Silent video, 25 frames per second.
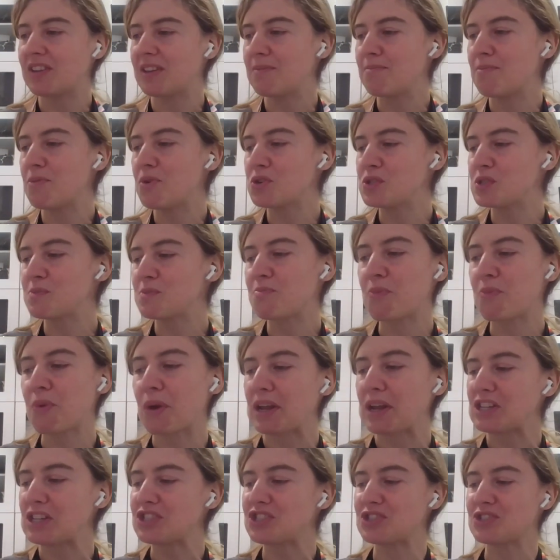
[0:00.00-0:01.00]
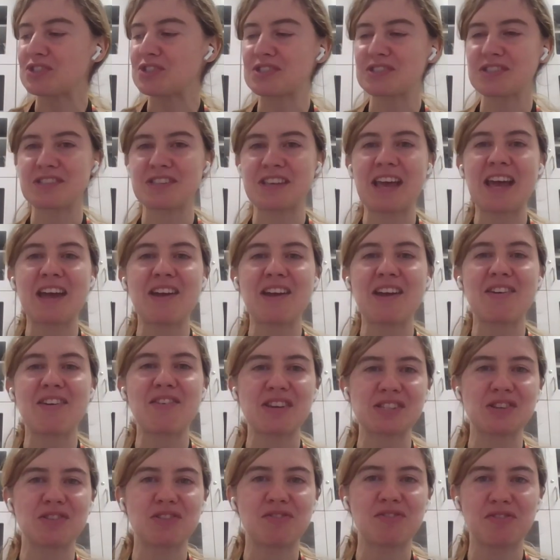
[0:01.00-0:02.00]
most precious
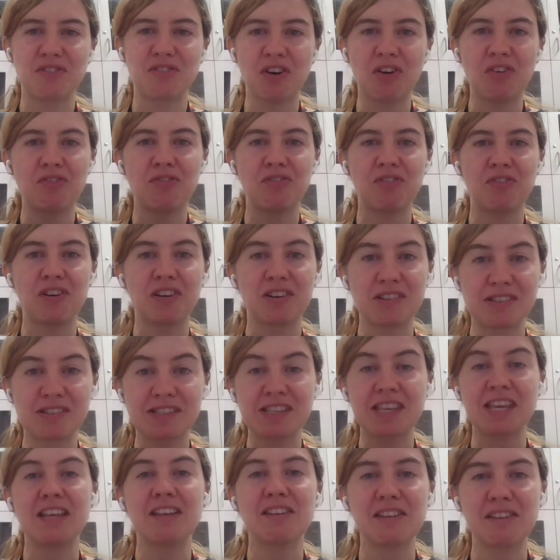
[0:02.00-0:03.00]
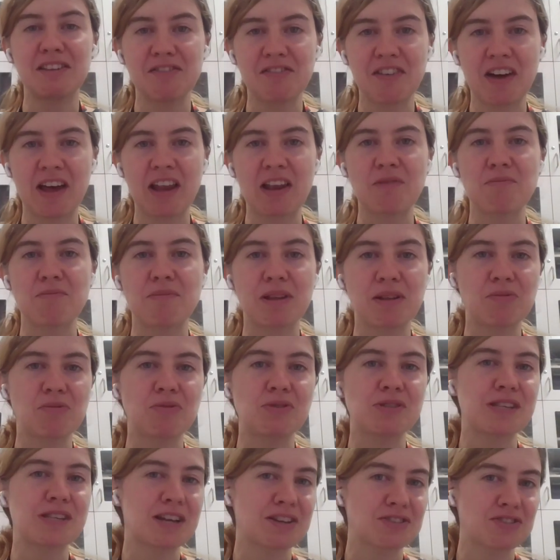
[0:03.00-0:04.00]
areas of skill development
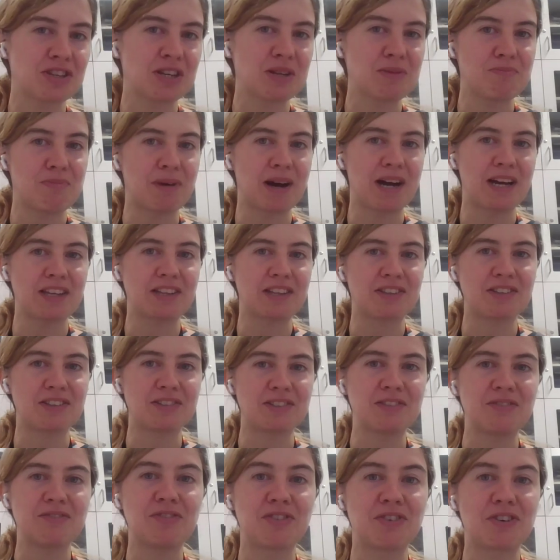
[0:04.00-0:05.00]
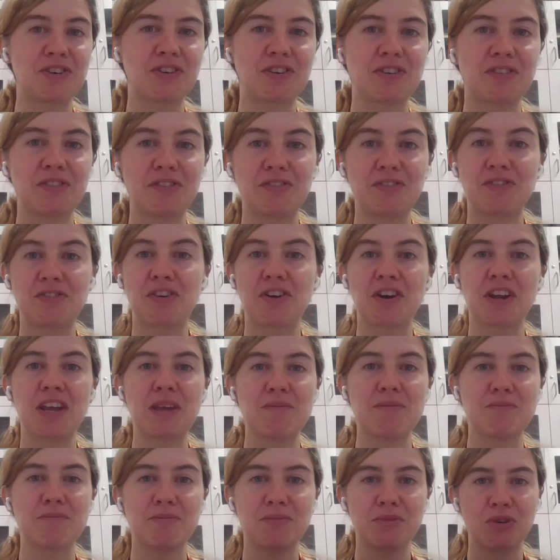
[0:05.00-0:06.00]
was actually Python for
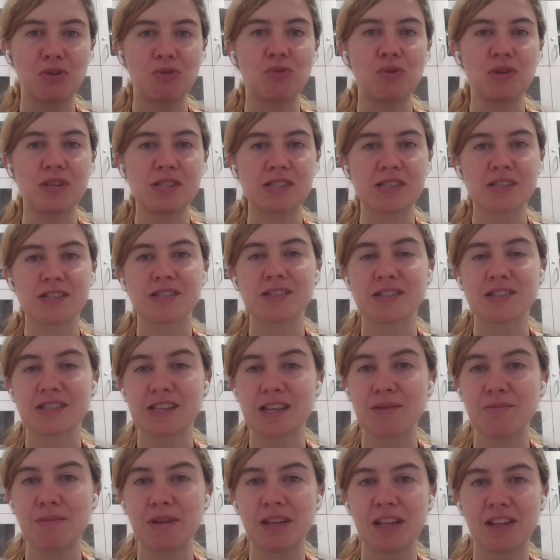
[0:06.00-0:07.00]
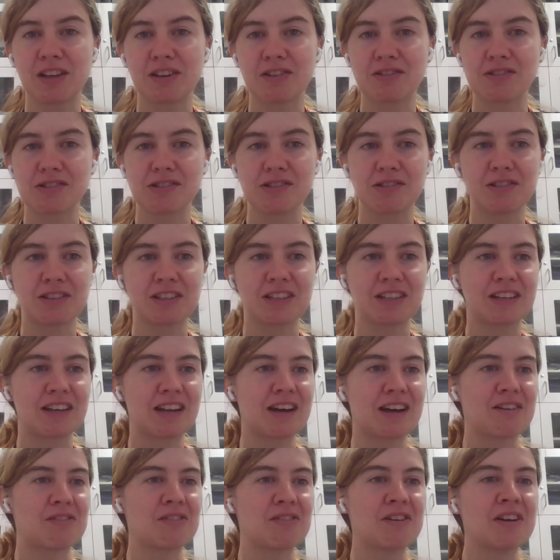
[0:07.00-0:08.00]
him, who is a sustainability consultant
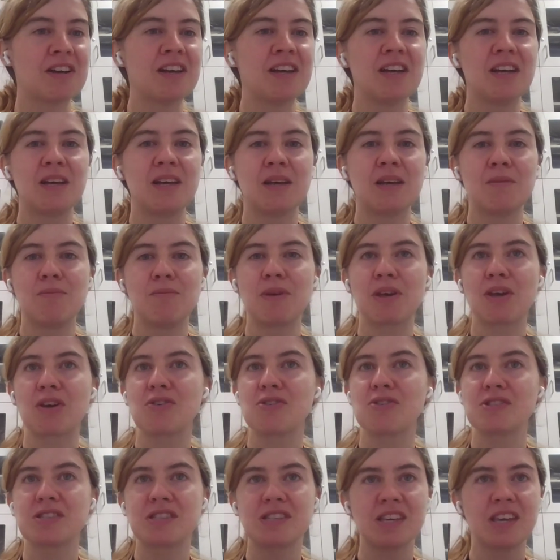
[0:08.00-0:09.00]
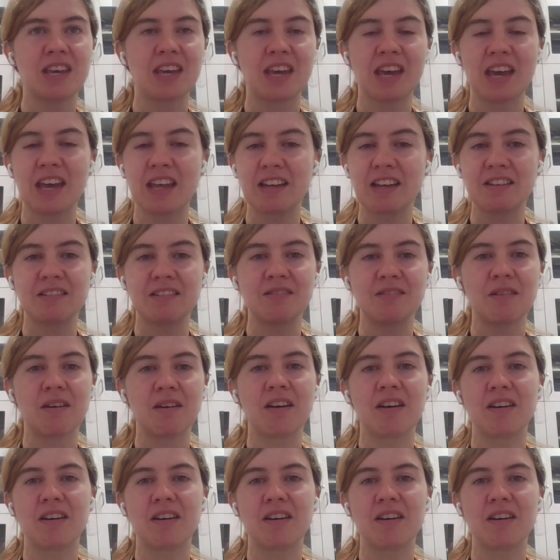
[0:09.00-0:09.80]
now. because he can